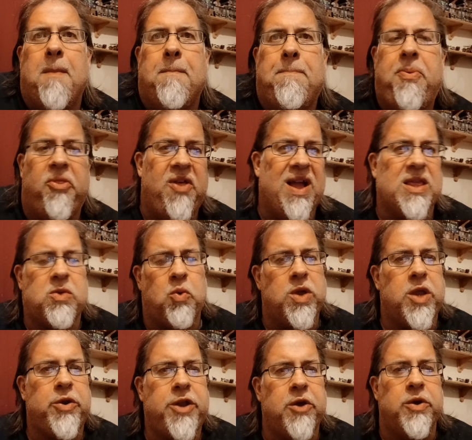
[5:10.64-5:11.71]
But that's what
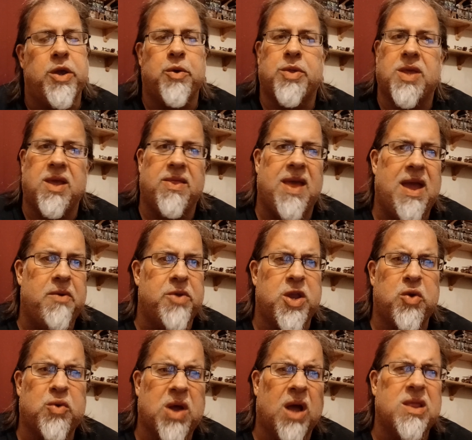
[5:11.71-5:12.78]
you do. You sit there and
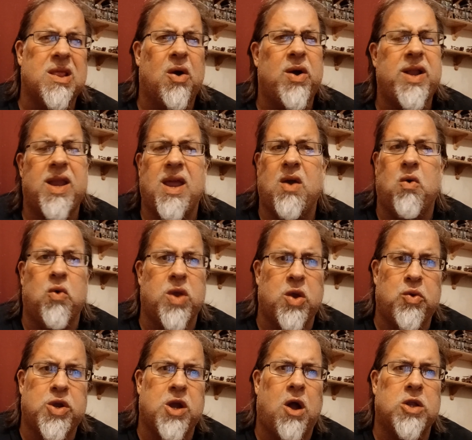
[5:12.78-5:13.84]
you gunline it, or you
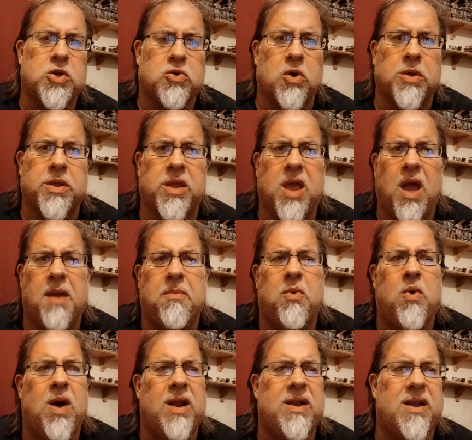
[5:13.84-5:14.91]
charge across the
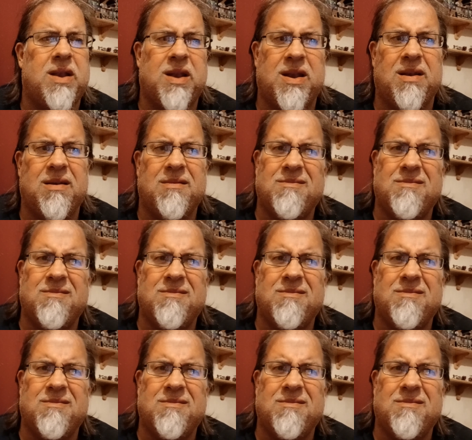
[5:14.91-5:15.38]
table, and